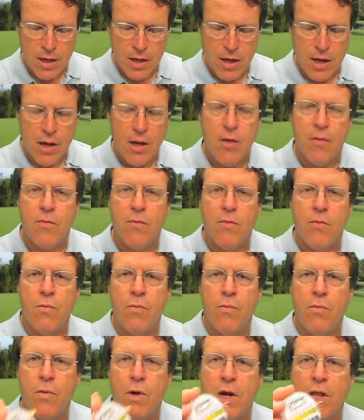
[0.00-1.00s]
Uh,
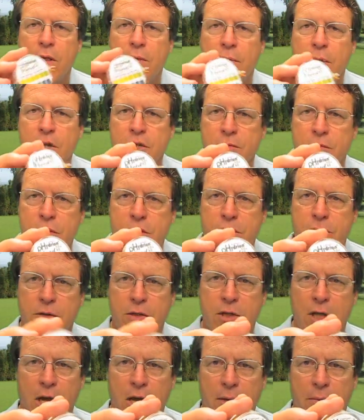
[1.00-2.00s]
one of the measurements that
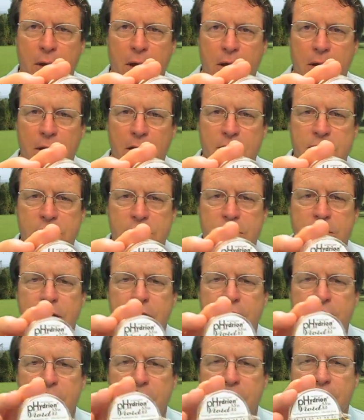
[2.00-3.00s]
we'll talk about is
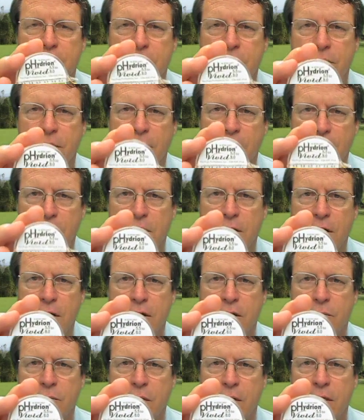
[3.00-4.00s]
uh,
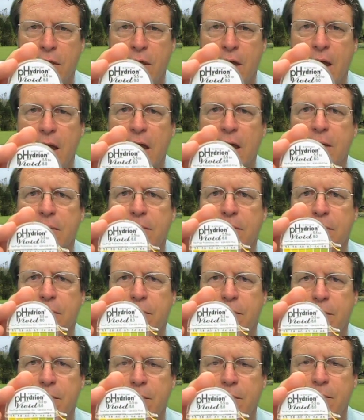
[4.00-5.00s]
conducted with a
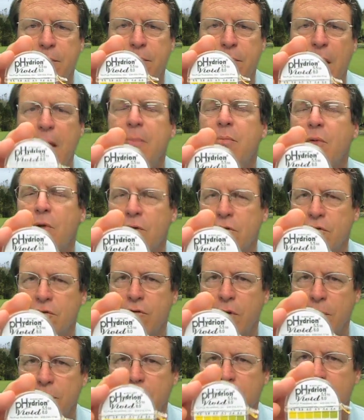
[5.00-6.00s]
paper
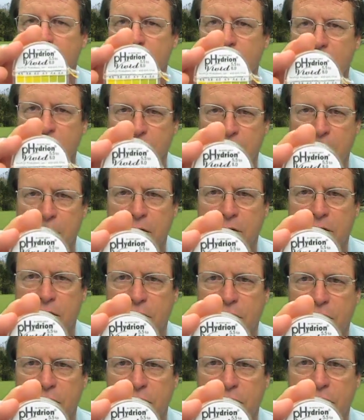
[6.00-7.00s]
strip that you dip into
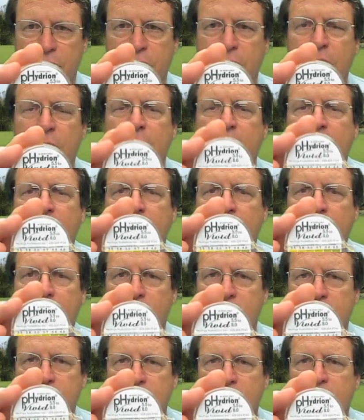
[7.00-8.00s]
solution and it
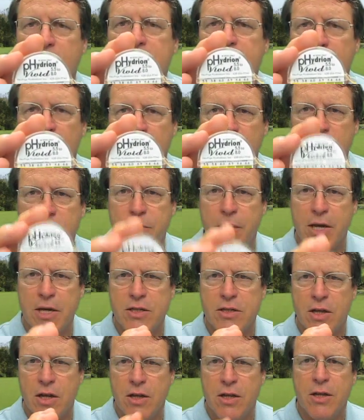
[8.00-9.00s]
will change colors
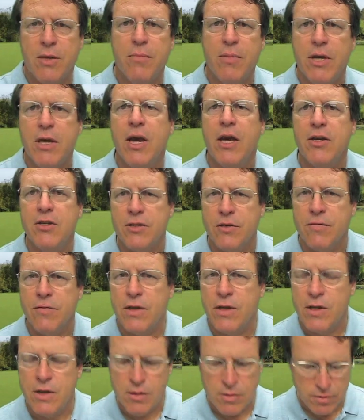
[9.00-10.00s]
based on the pH of
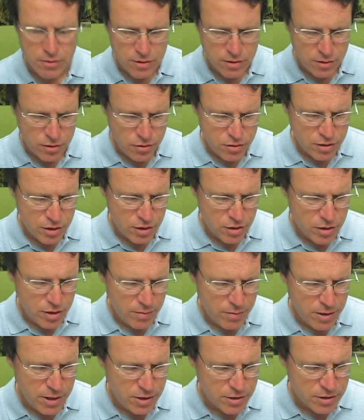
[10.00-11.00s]
the solution that you
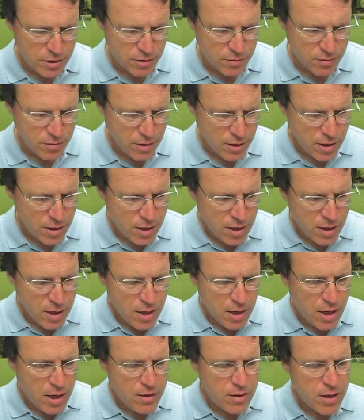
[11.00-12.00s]
dip it into.
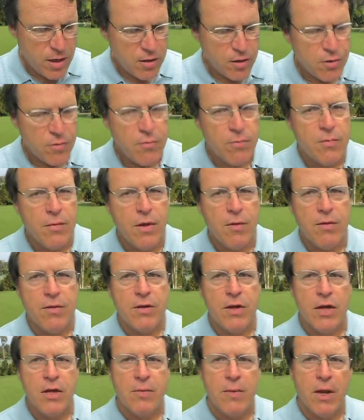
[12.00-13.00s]
Uh, the other that we
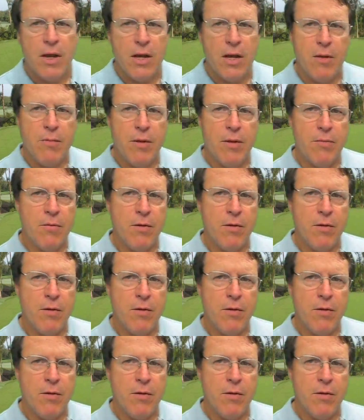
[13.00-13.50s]
talked about a little bit